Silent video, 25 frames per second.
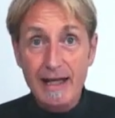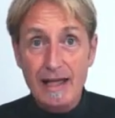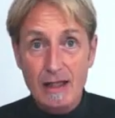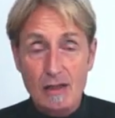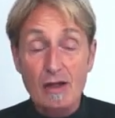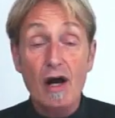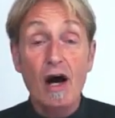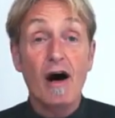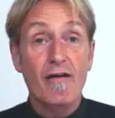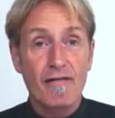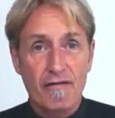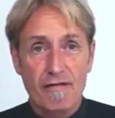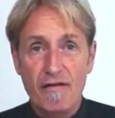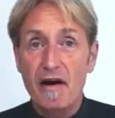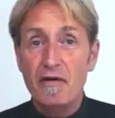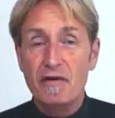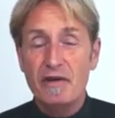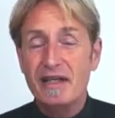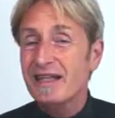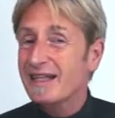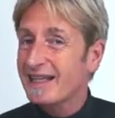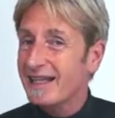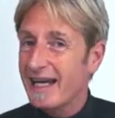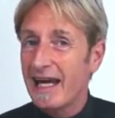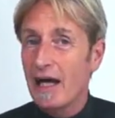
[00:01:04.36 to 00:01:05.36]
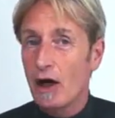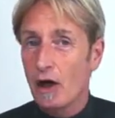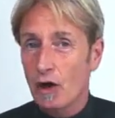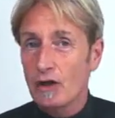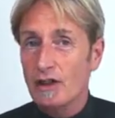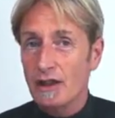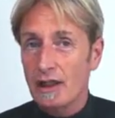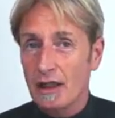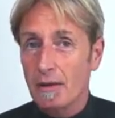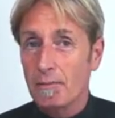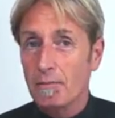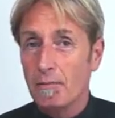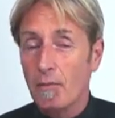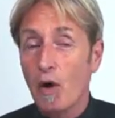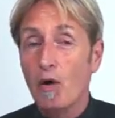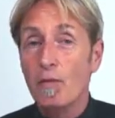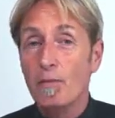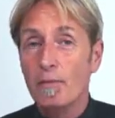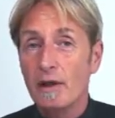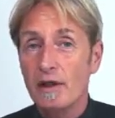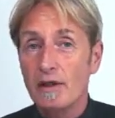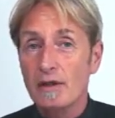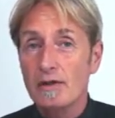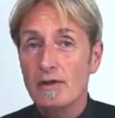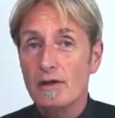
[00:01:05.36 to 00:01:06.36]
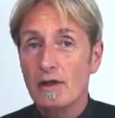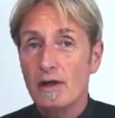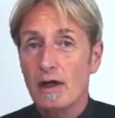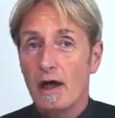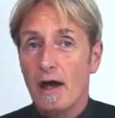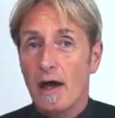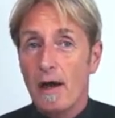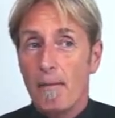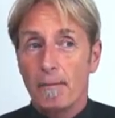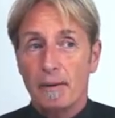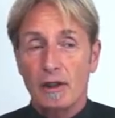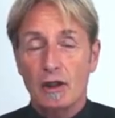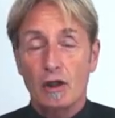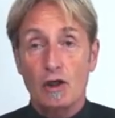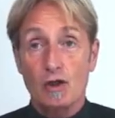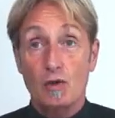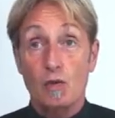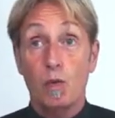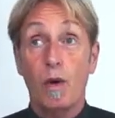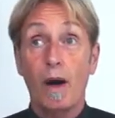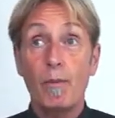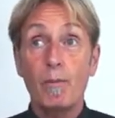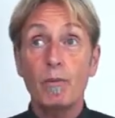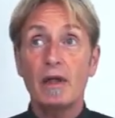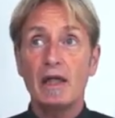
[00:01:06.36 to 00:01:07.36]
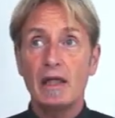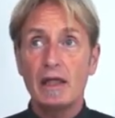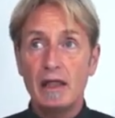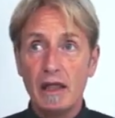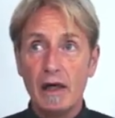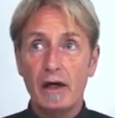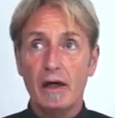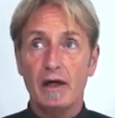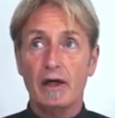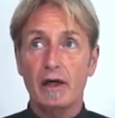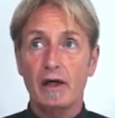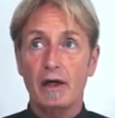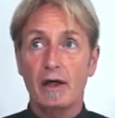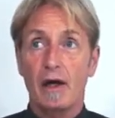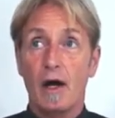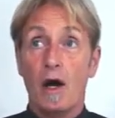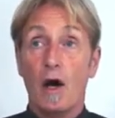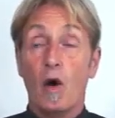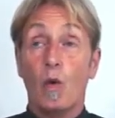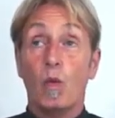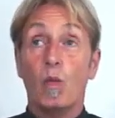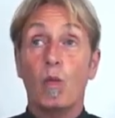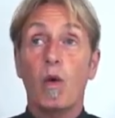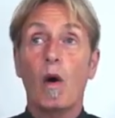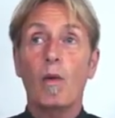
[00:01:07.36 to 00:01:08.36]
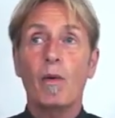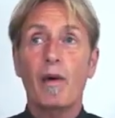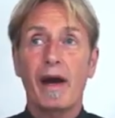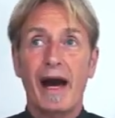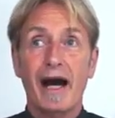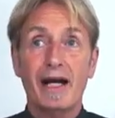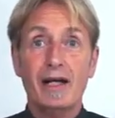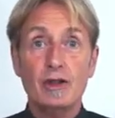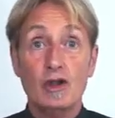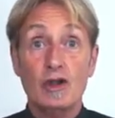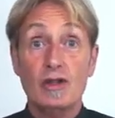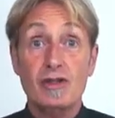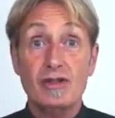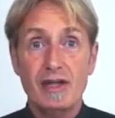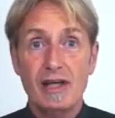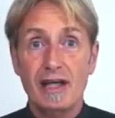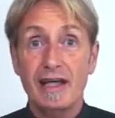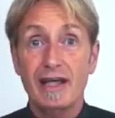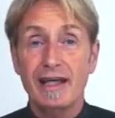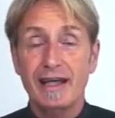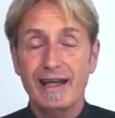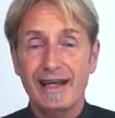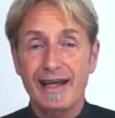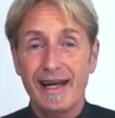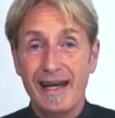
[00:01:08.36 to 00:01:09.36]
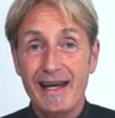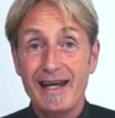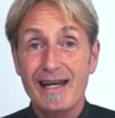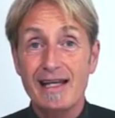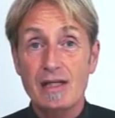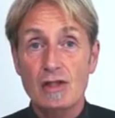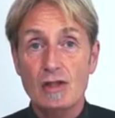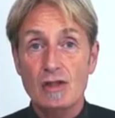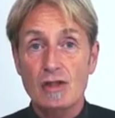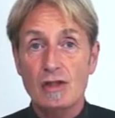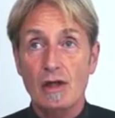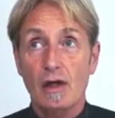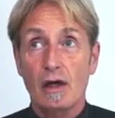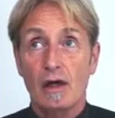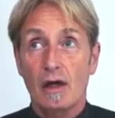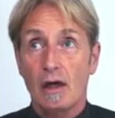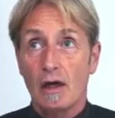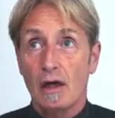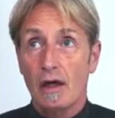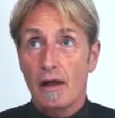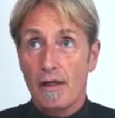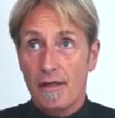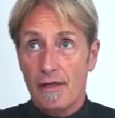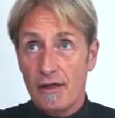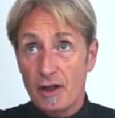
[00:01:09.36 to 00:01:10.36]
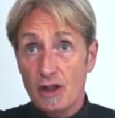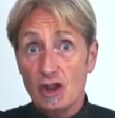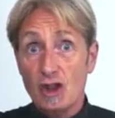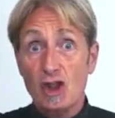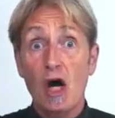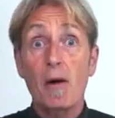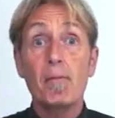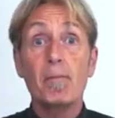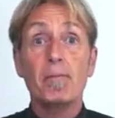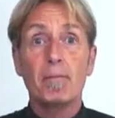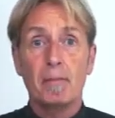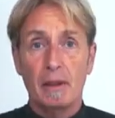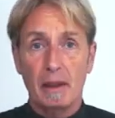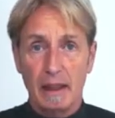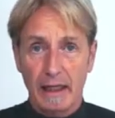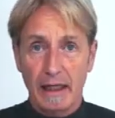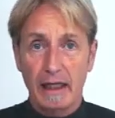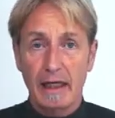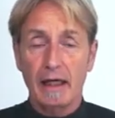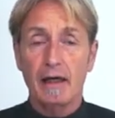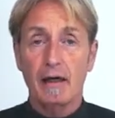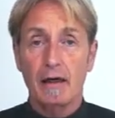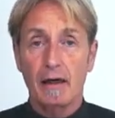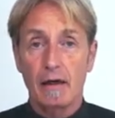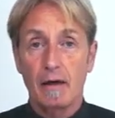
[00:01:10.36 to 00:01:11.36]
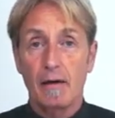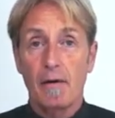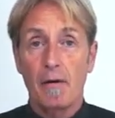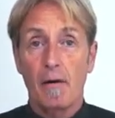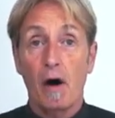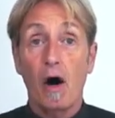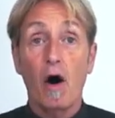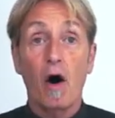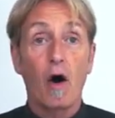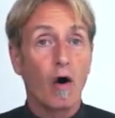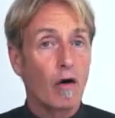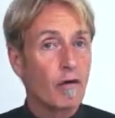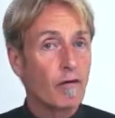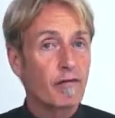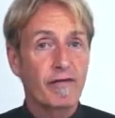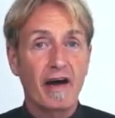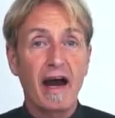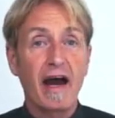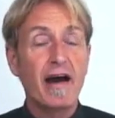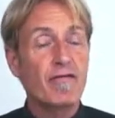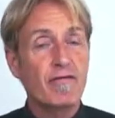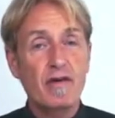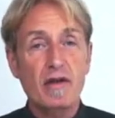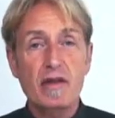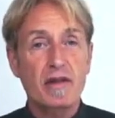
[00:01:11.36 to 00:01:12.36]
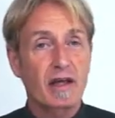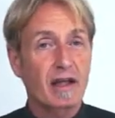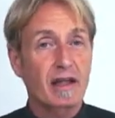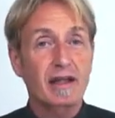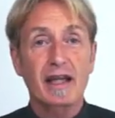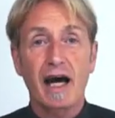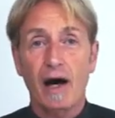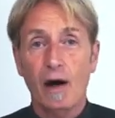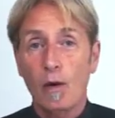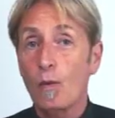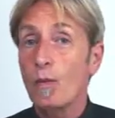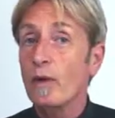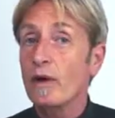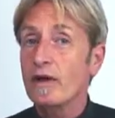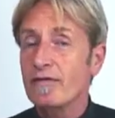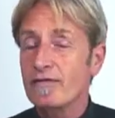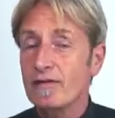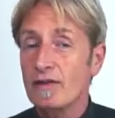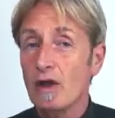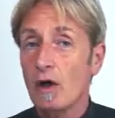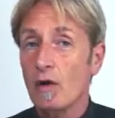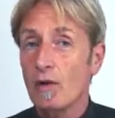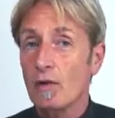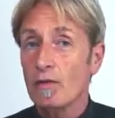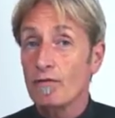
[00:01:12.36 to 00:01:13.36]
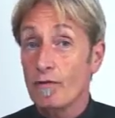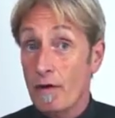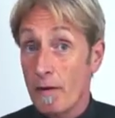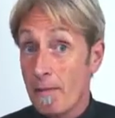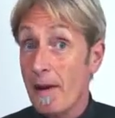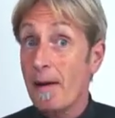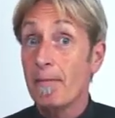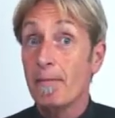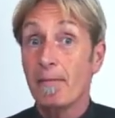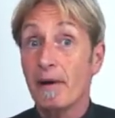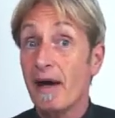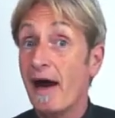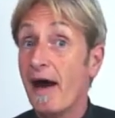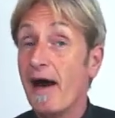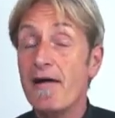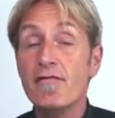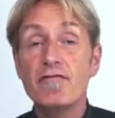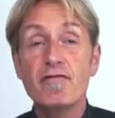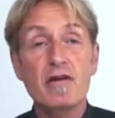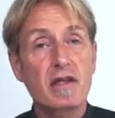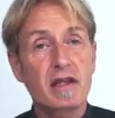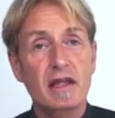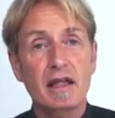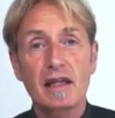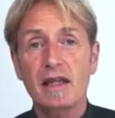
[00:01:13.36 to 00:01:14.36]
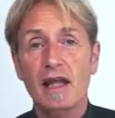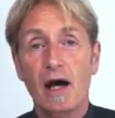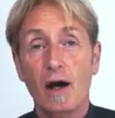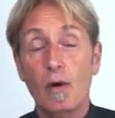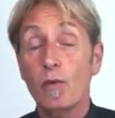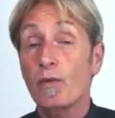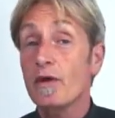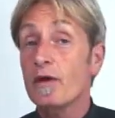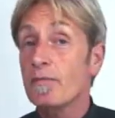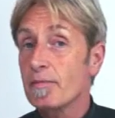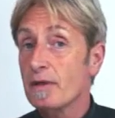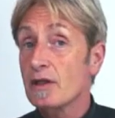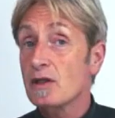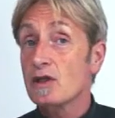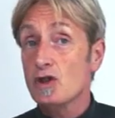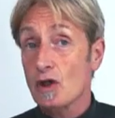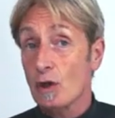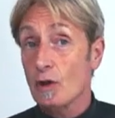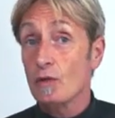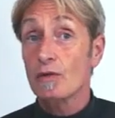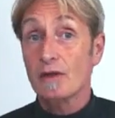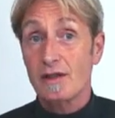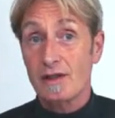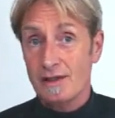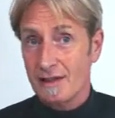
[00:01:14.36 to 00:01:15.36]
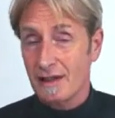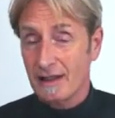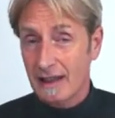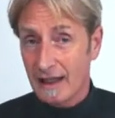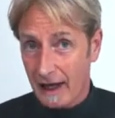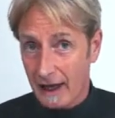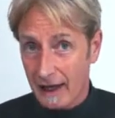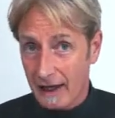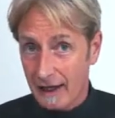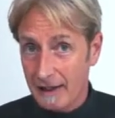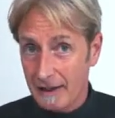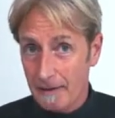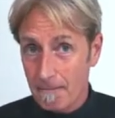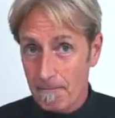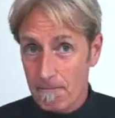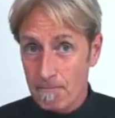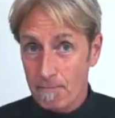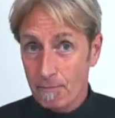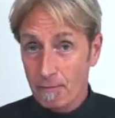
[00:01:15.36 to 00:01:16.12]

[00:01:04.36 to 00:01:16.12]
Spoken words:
is a very chaotic moment, because when we look, what we're actually seeing is the tumbling of everything that we've known. Remember, everything that we've been told is a lie.